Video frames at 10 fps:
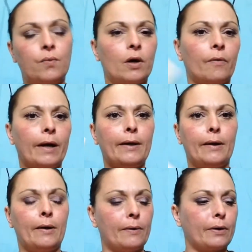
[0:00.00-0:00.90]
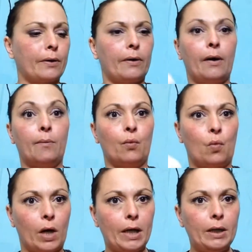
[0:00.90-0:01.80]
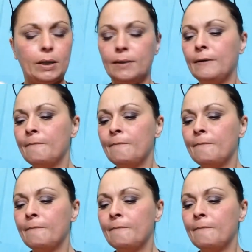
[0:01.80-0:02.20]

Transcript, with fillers: where right now, girl, I'm white.